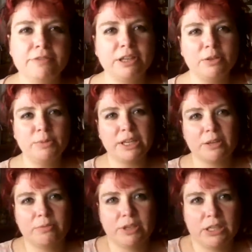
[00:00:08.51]
Fellow
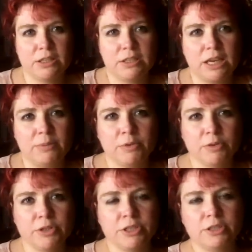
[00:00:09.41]
makeup fiends, I'm
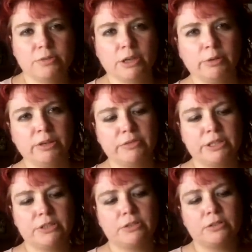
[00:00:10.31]
going to do a quick
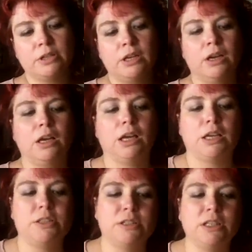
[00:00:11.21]
video
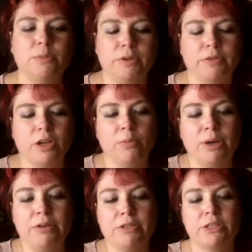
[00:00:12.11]
doing a little bit of a
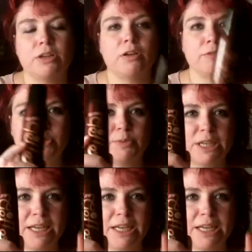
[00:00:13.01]
comparison of some